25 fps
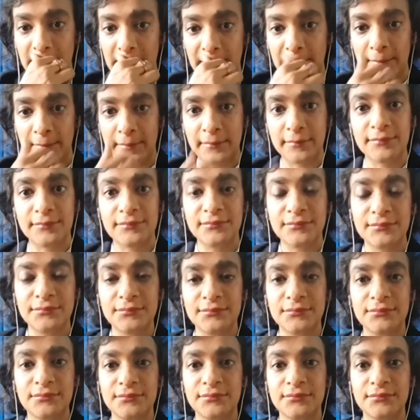
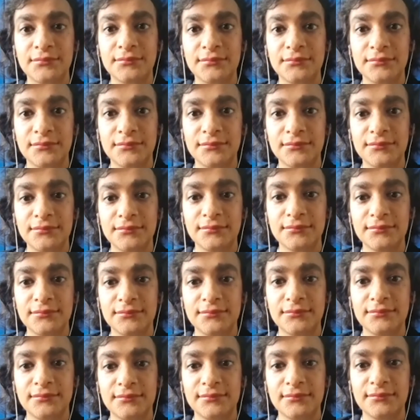
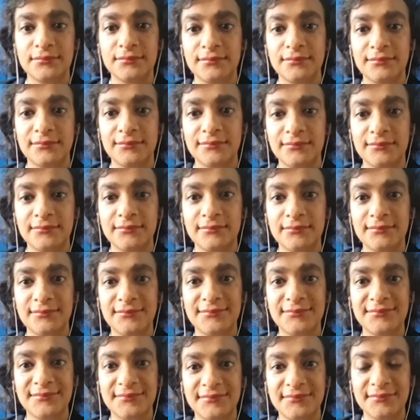
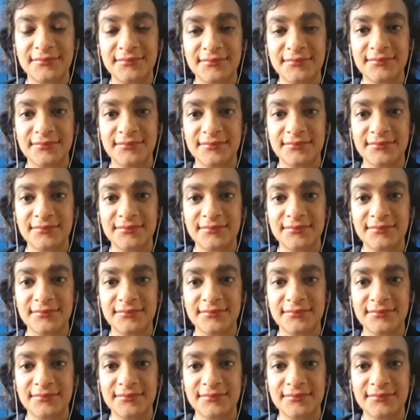(silent)